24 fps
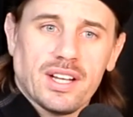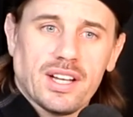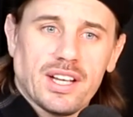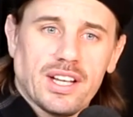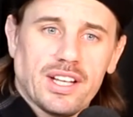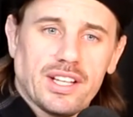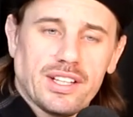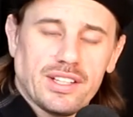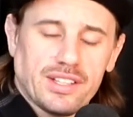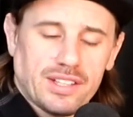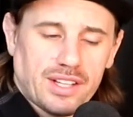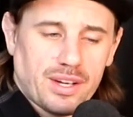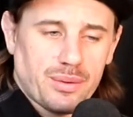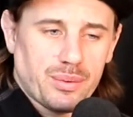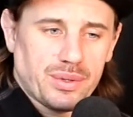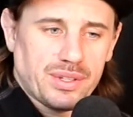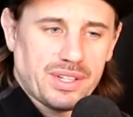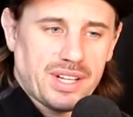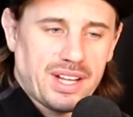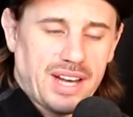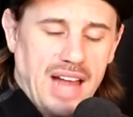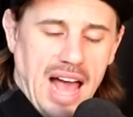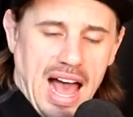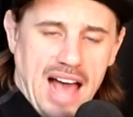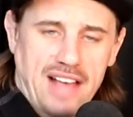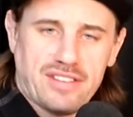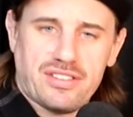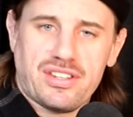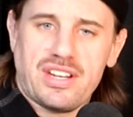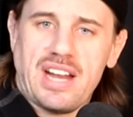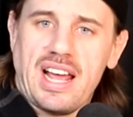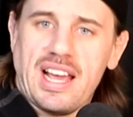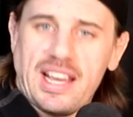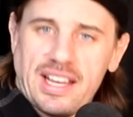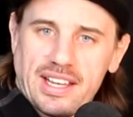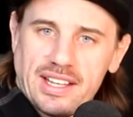and they would get ass
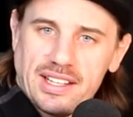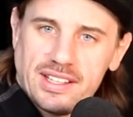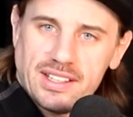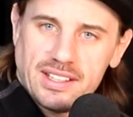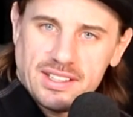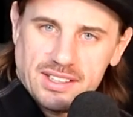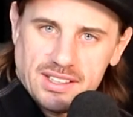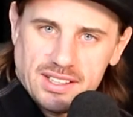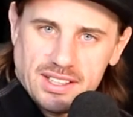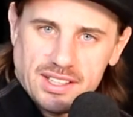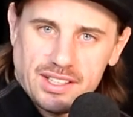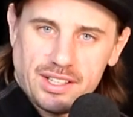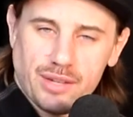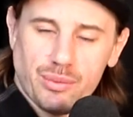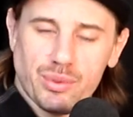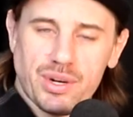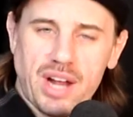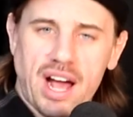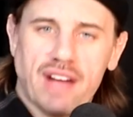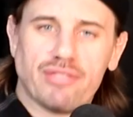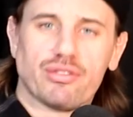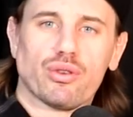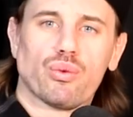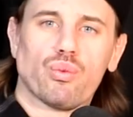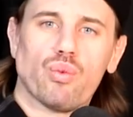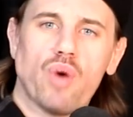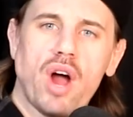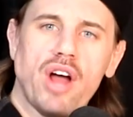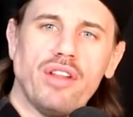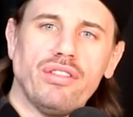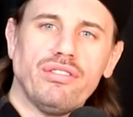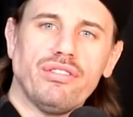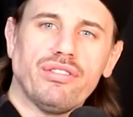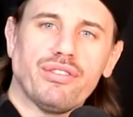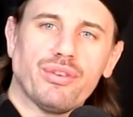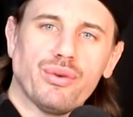naked, and they would have to
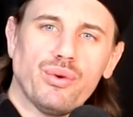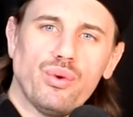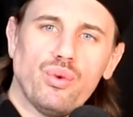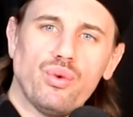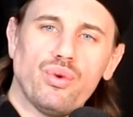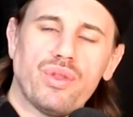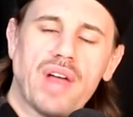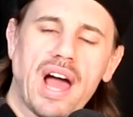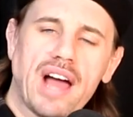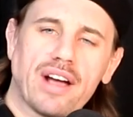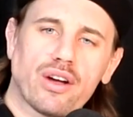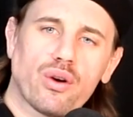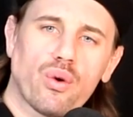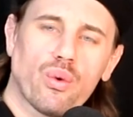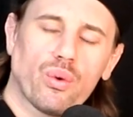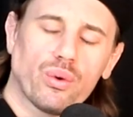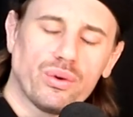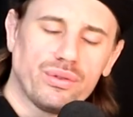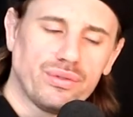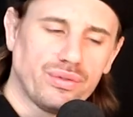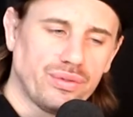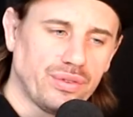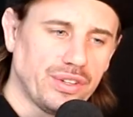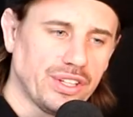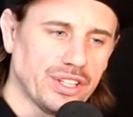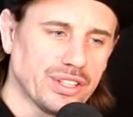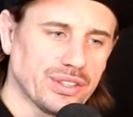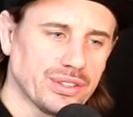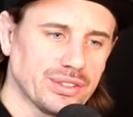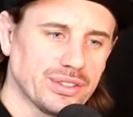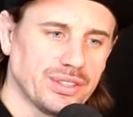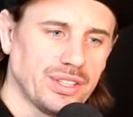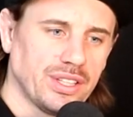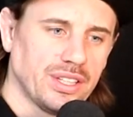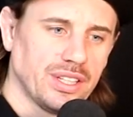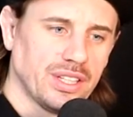run through that
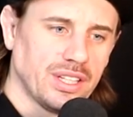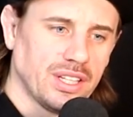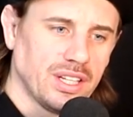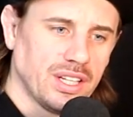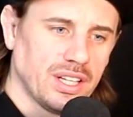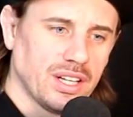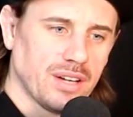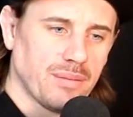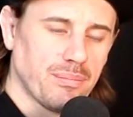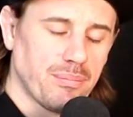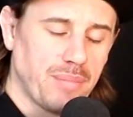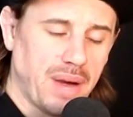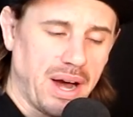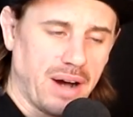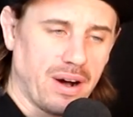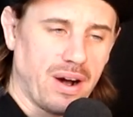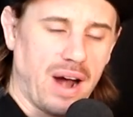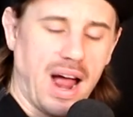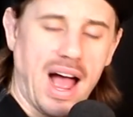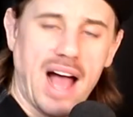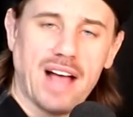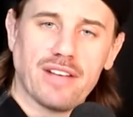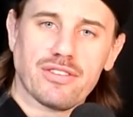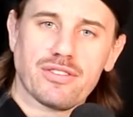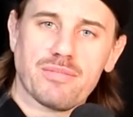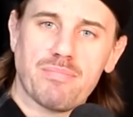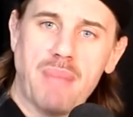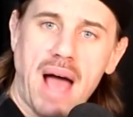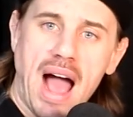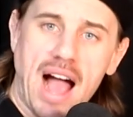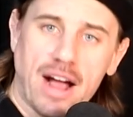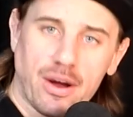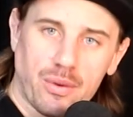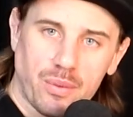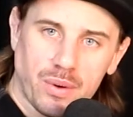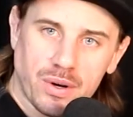cornfield bare ass
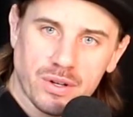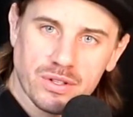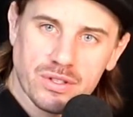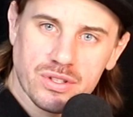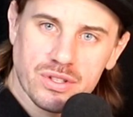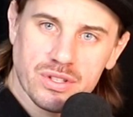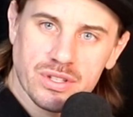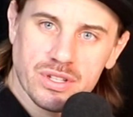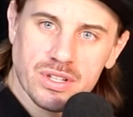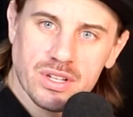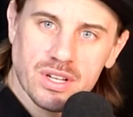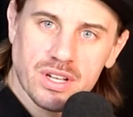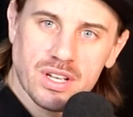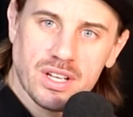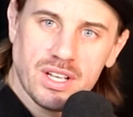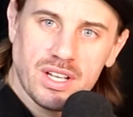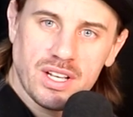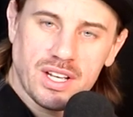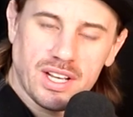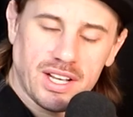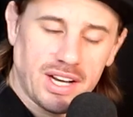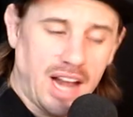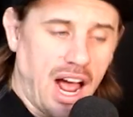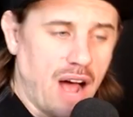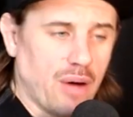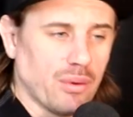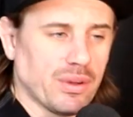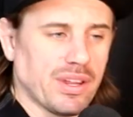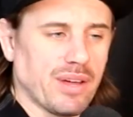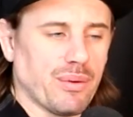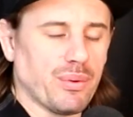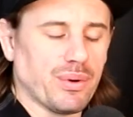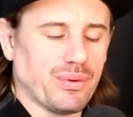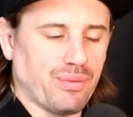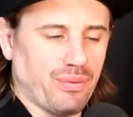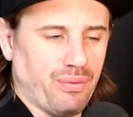backwards. And how
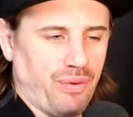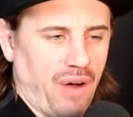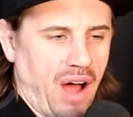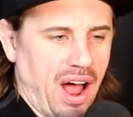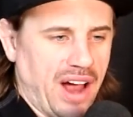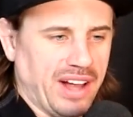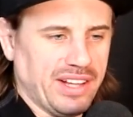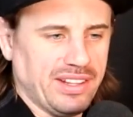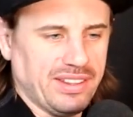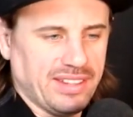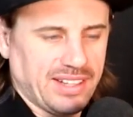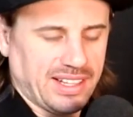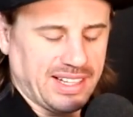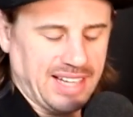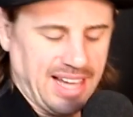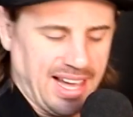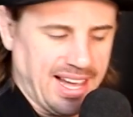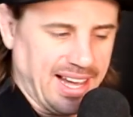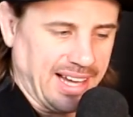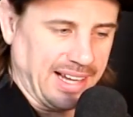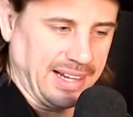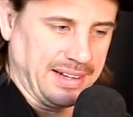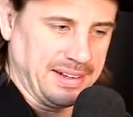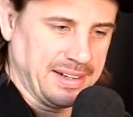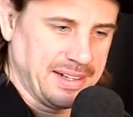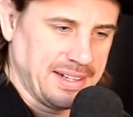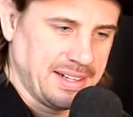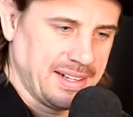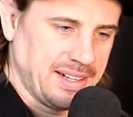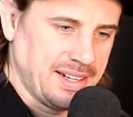they would find the king